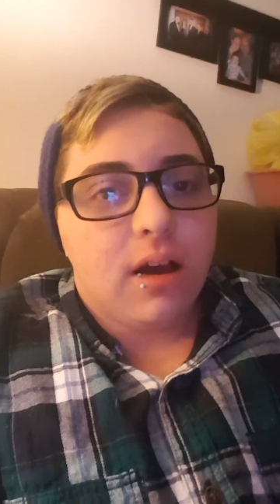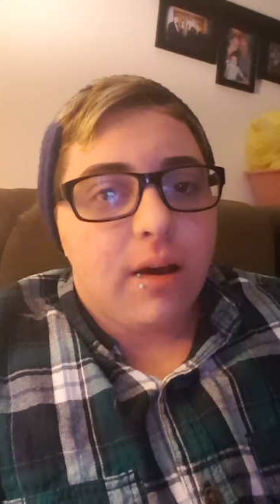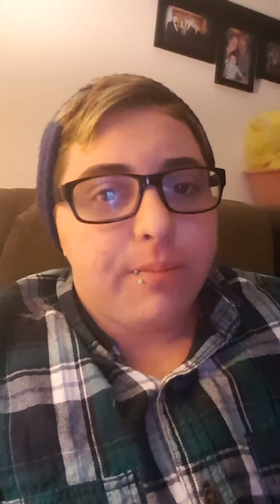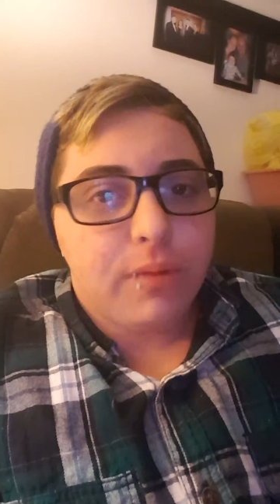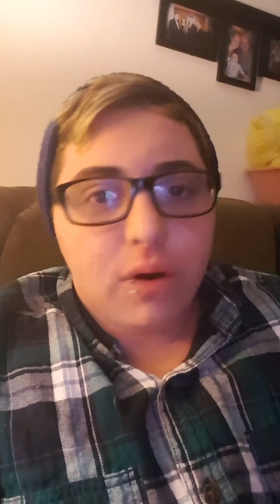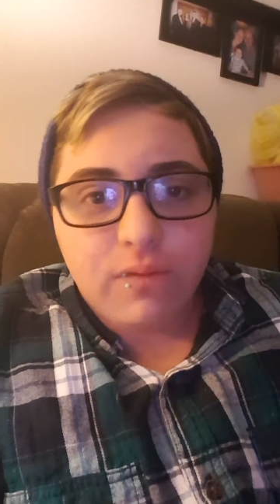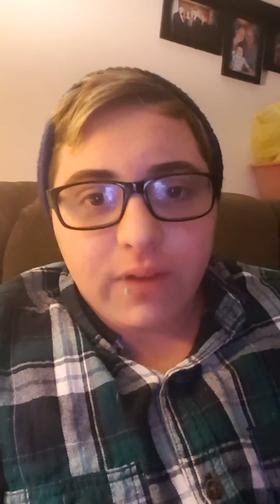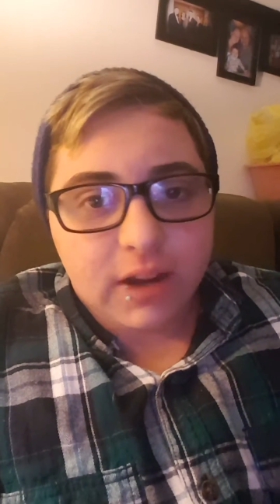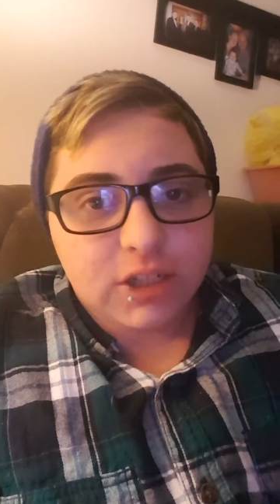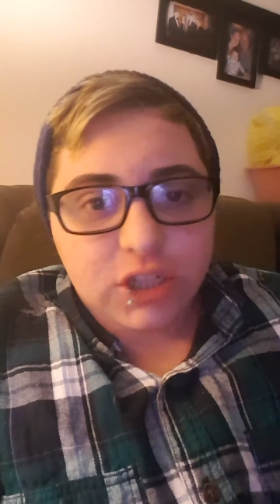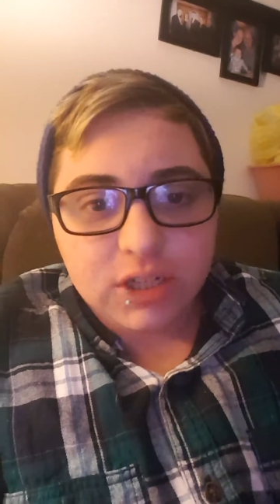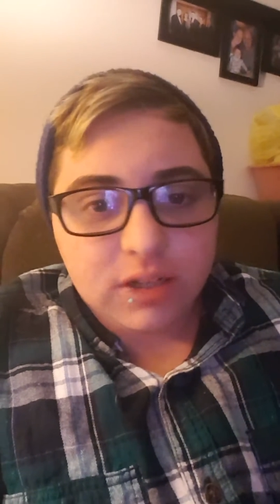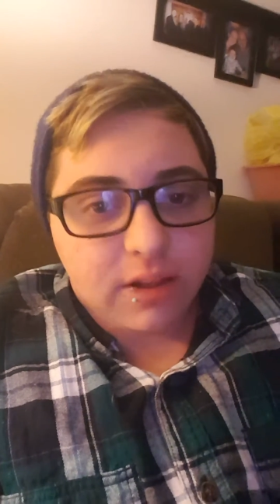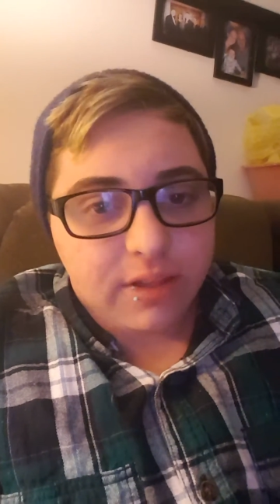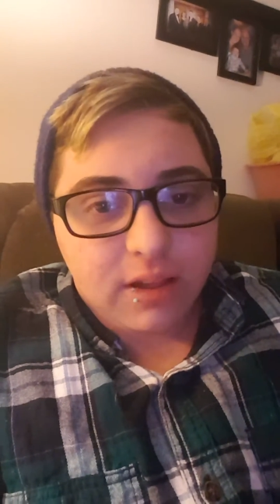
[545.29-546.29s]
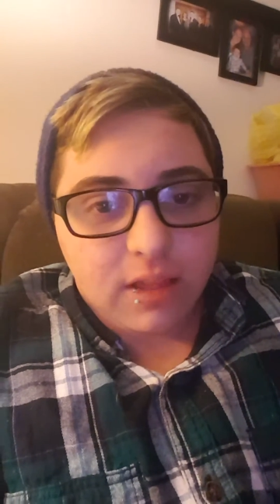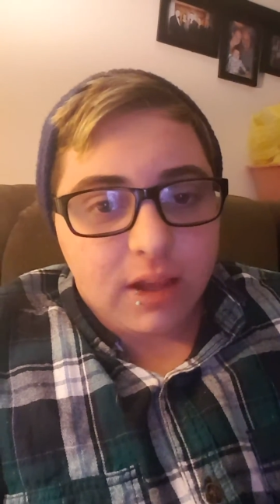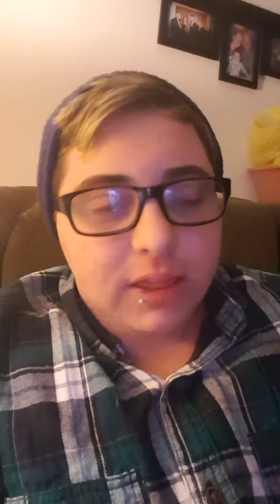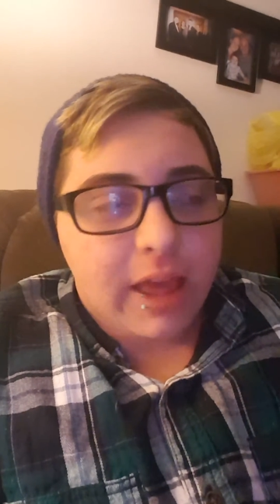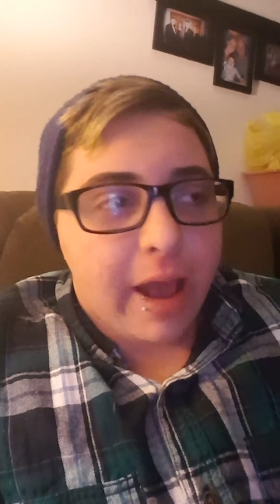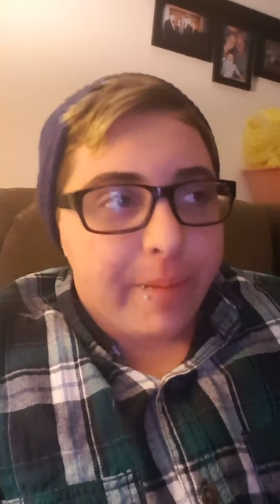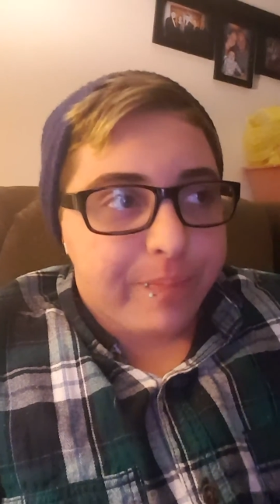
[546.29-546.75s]
No infection, nothing
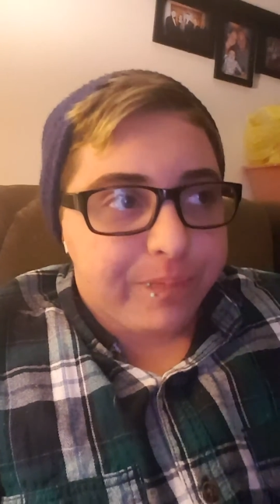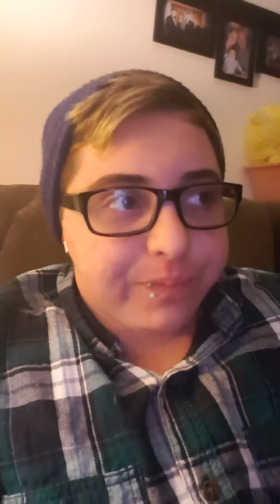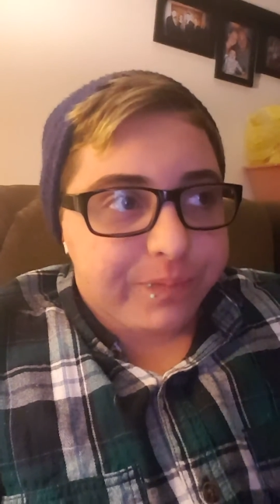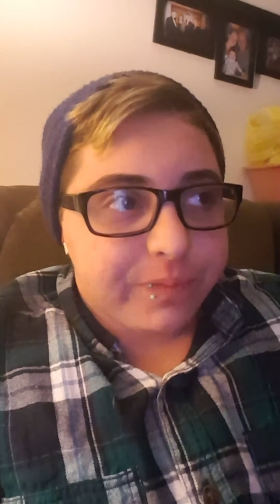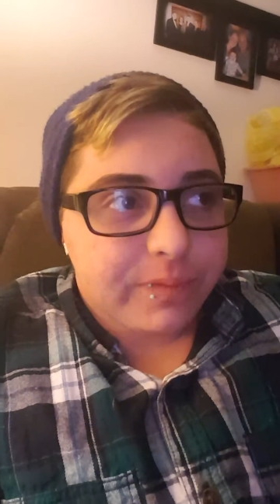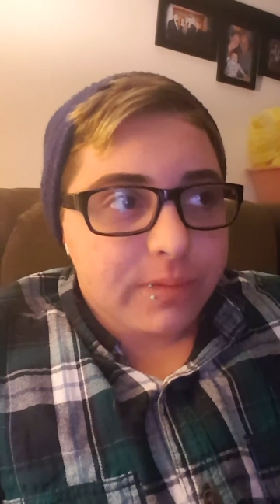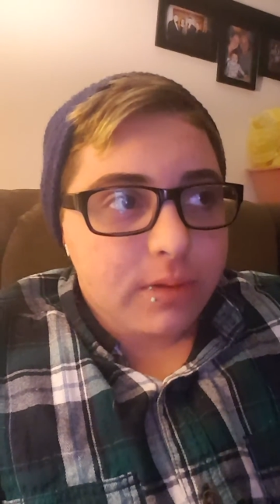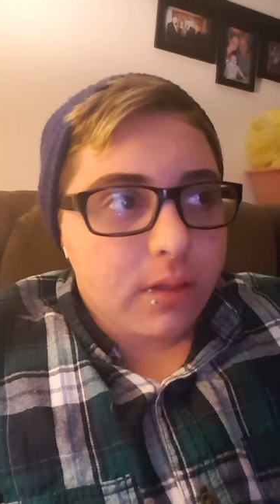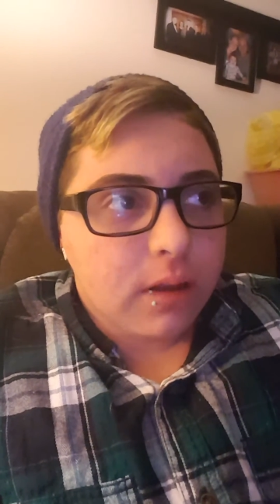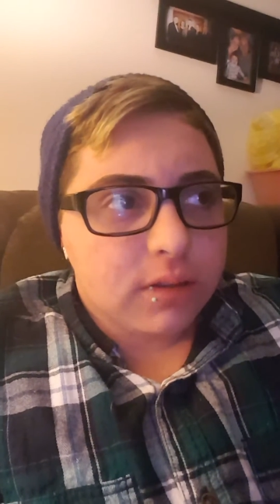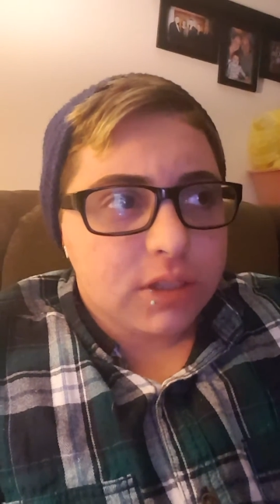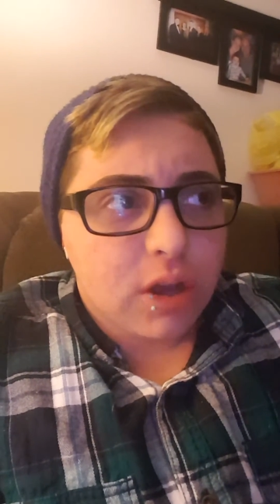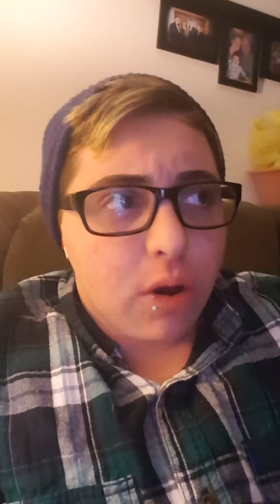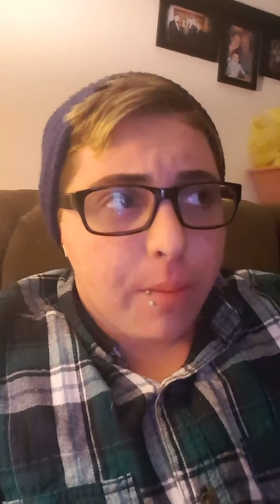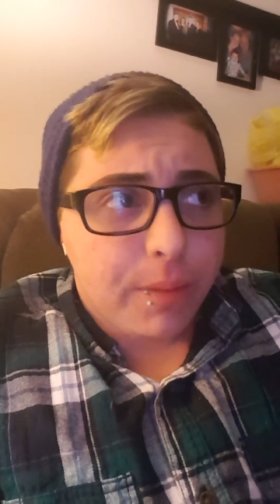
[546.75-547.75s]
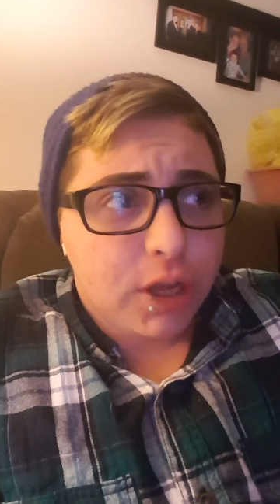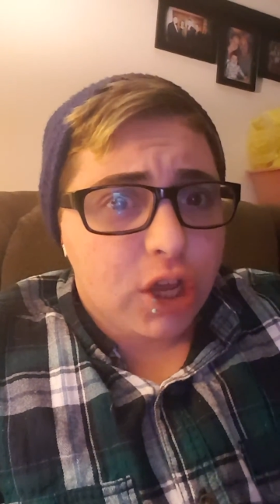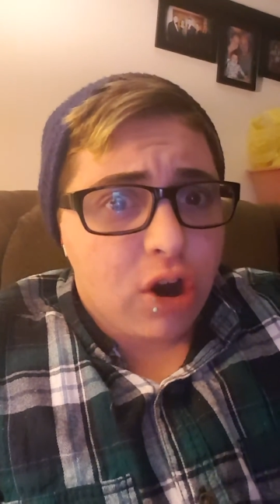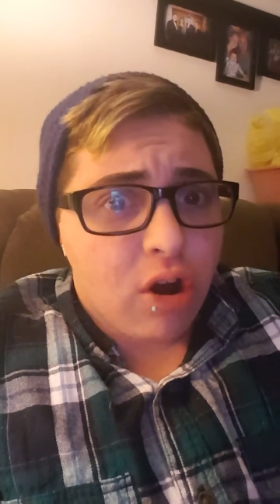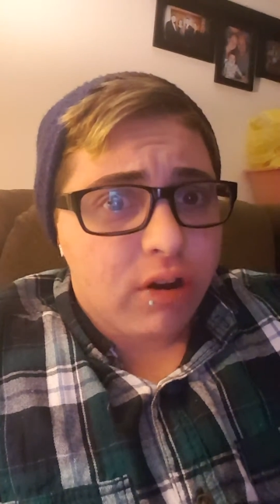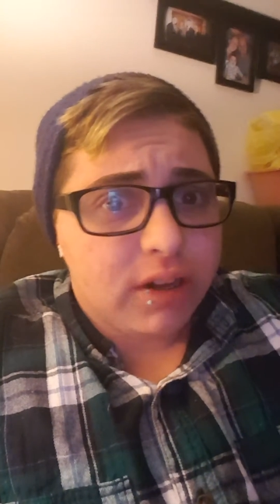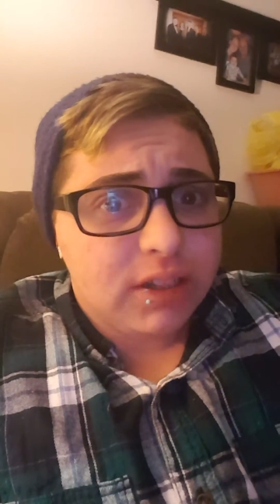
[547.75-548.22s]
like that. So I'm
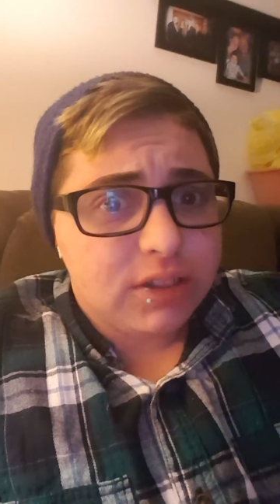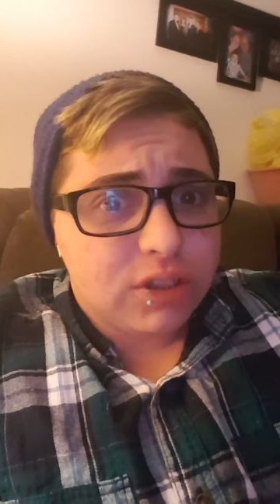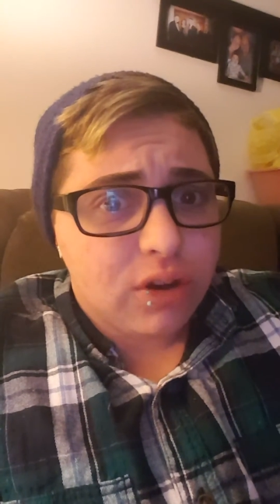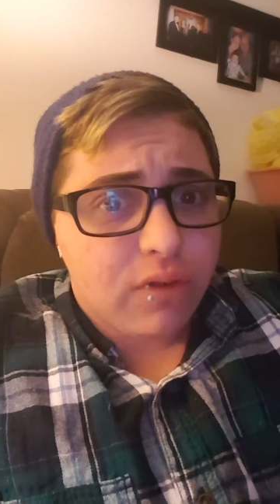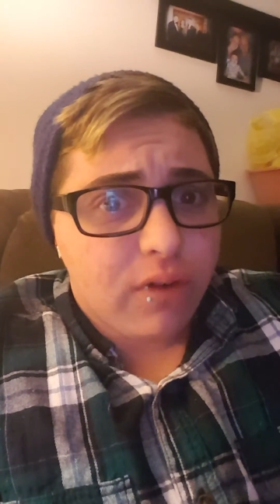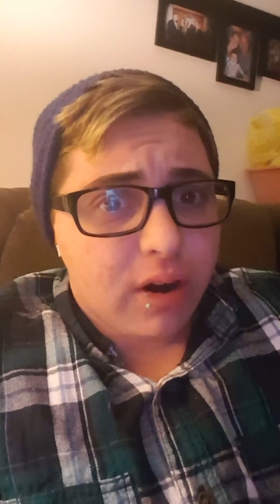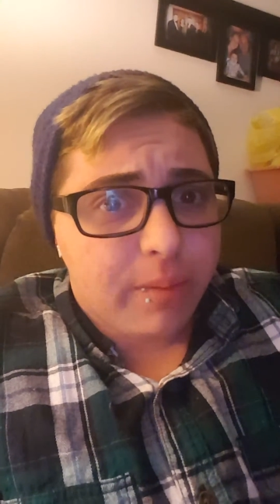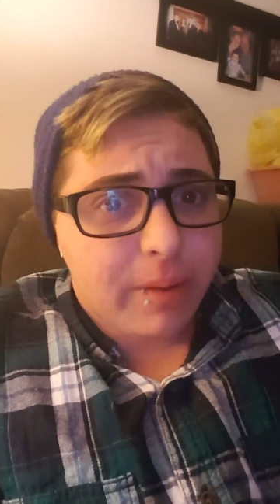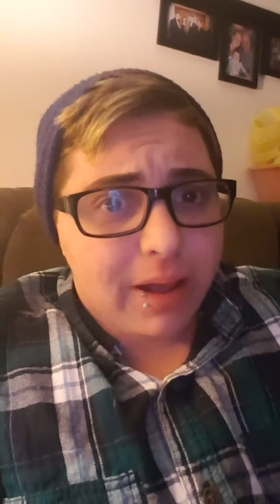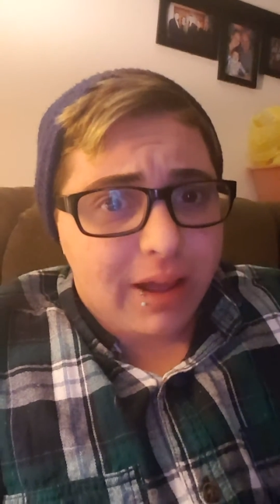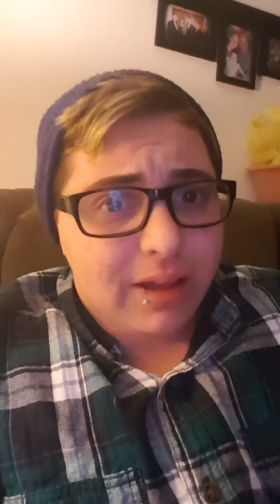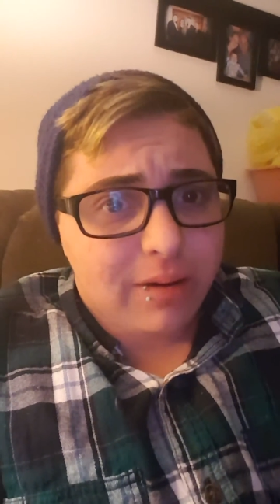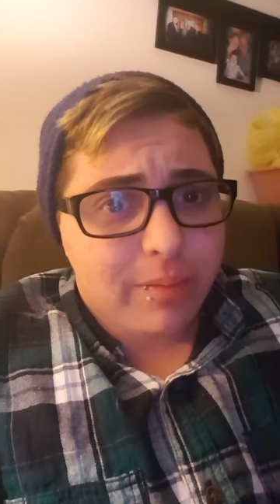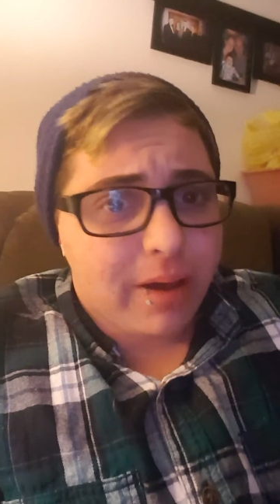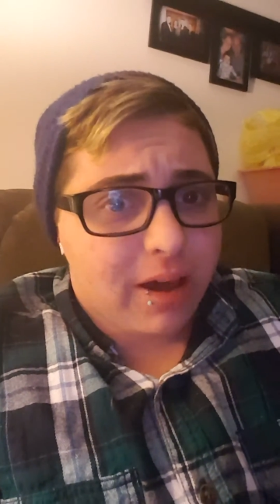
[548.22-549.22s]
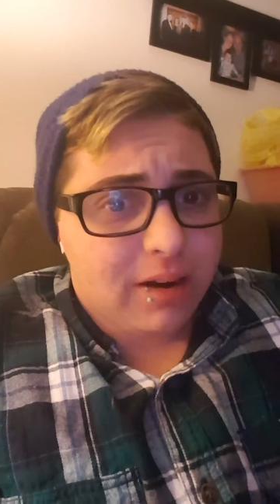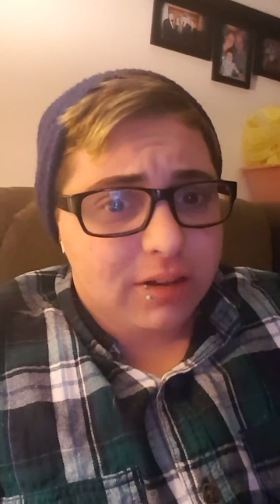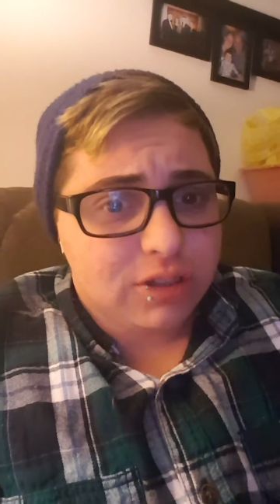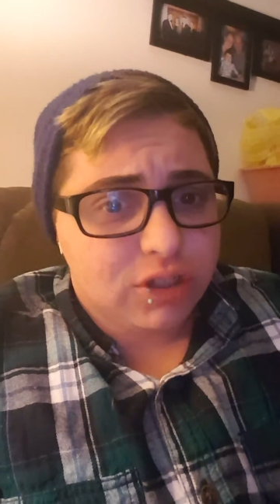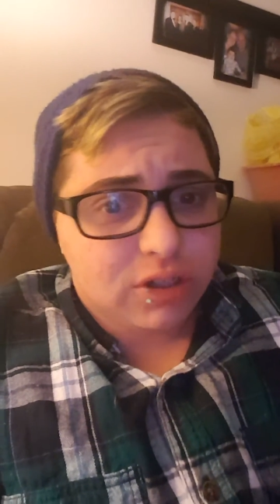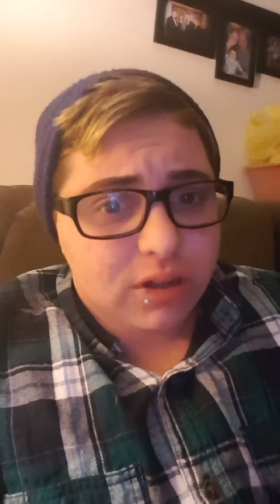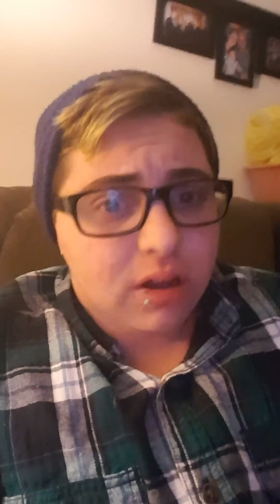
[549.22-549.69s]
looking all good so far. My
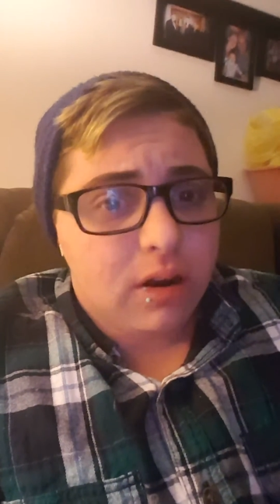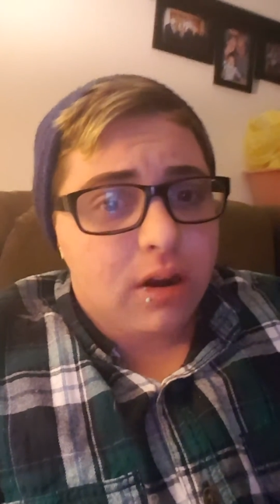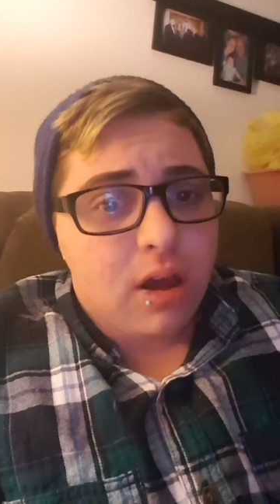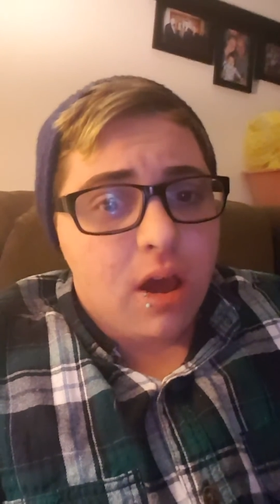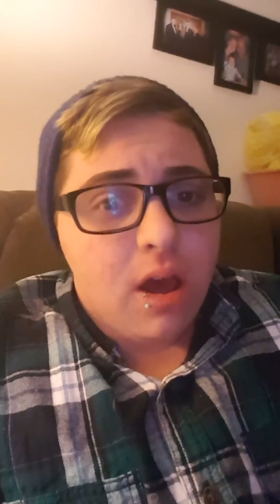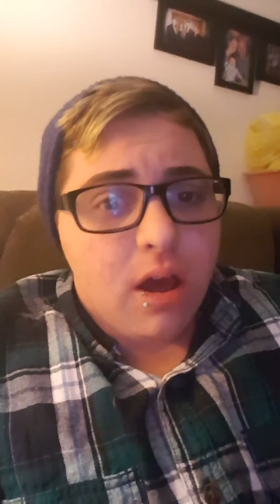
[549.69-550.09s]
antibiotics are done.